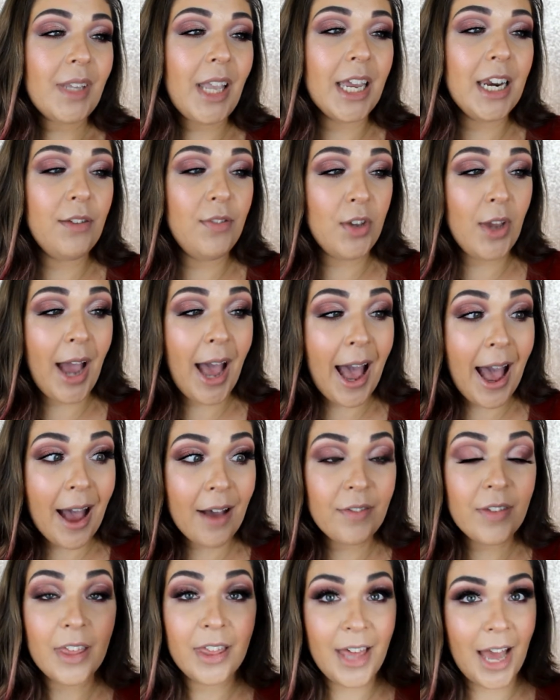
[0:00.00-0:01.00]
And if you
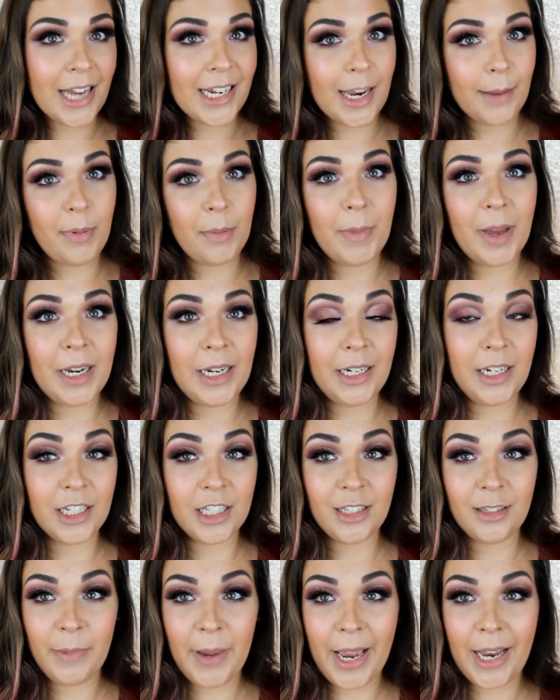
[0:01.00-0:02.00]
have that type of money to
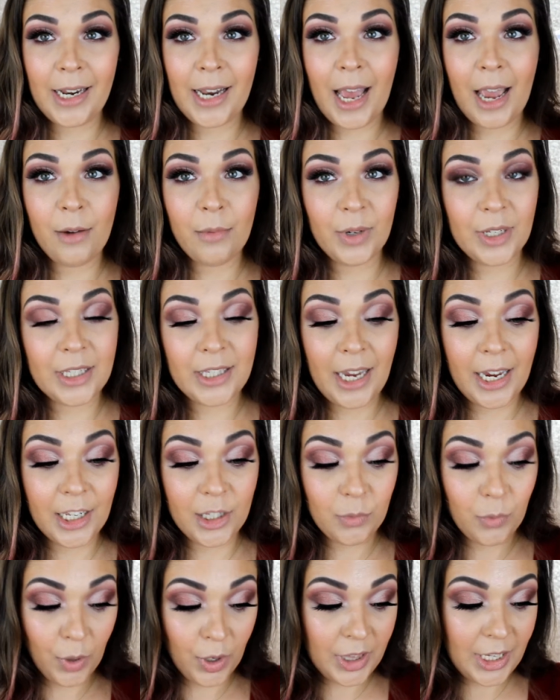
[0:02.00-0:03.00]
spend, I would say
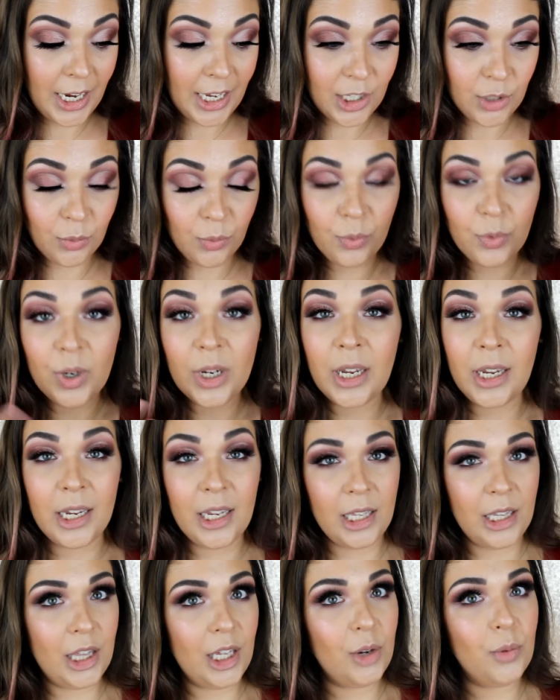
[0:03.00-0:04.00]
it's worth it. It's
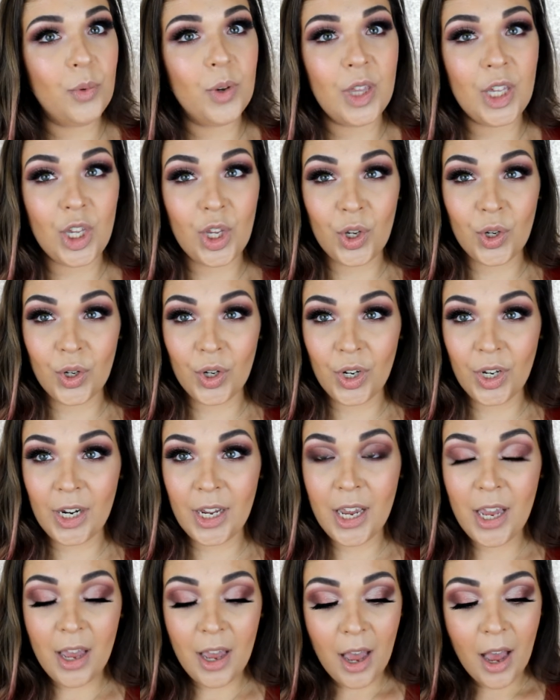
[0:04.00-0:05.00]
really, really
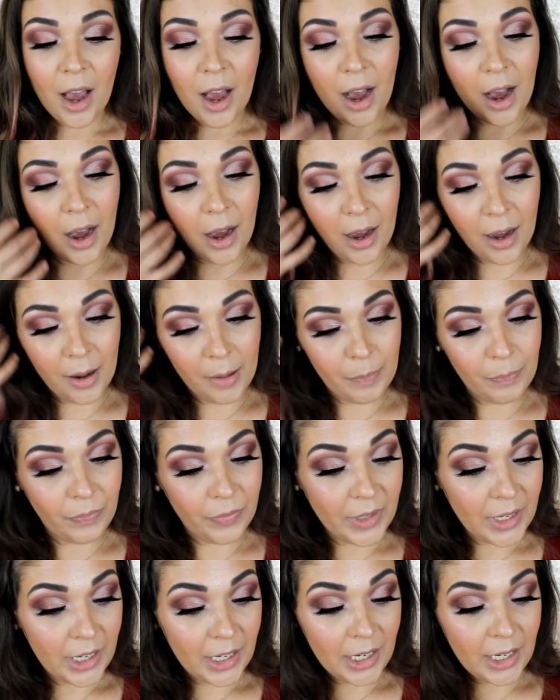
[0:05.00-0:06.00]
good.
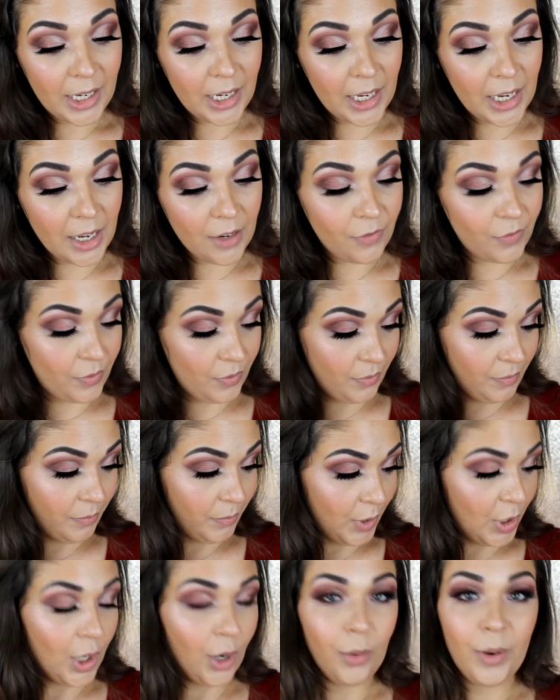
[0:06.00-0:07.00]
Um, if,
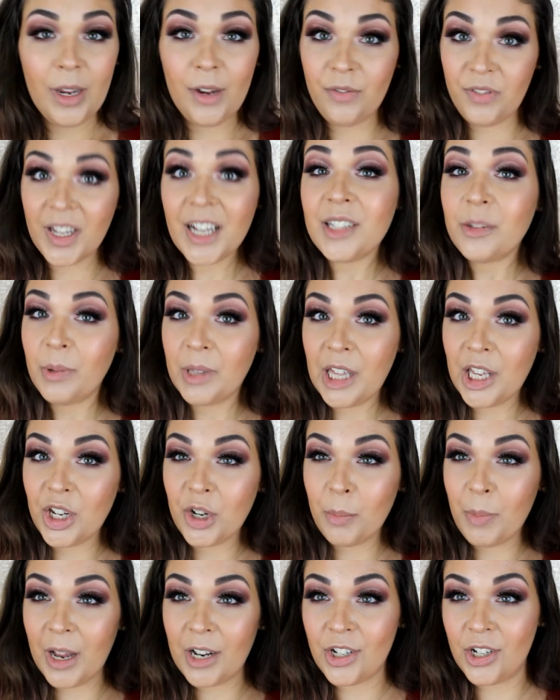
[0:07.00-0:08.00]
you know, if that's within
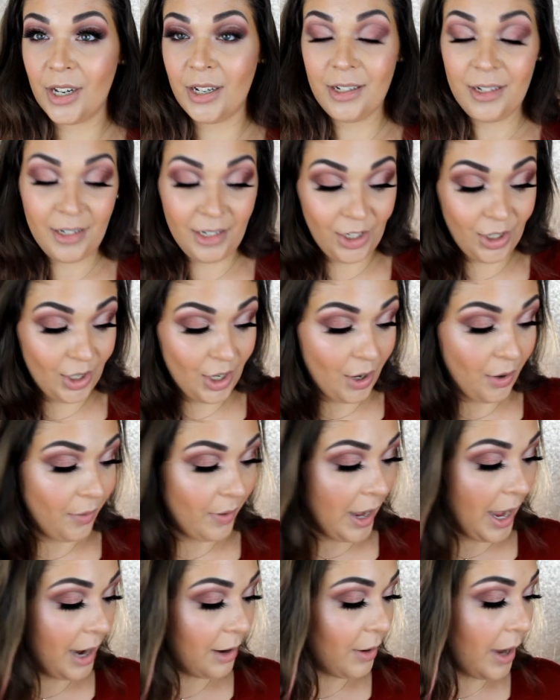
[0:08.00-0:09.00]
your budget, you
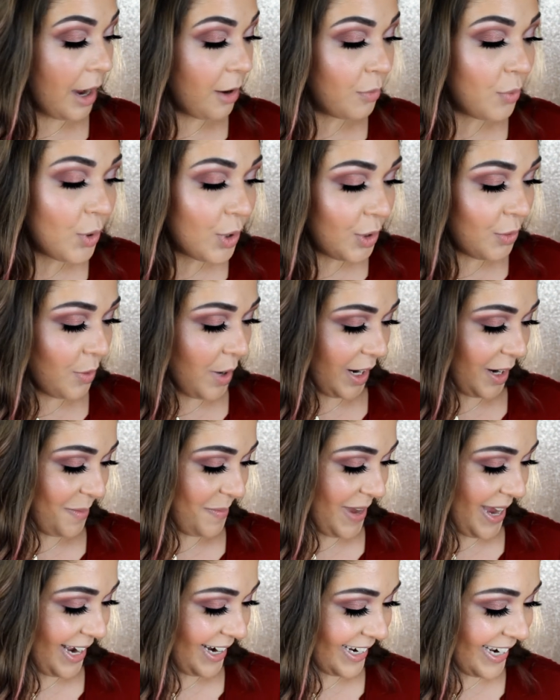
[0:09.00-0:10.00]
know, I, I would
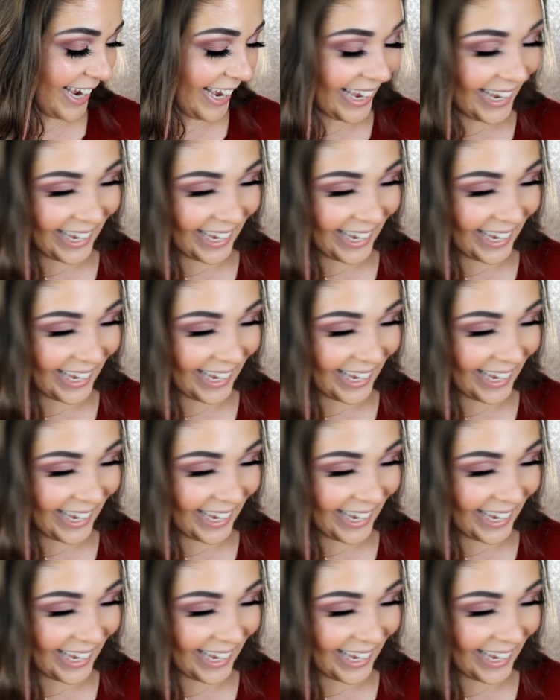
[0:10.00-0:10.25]
recommend.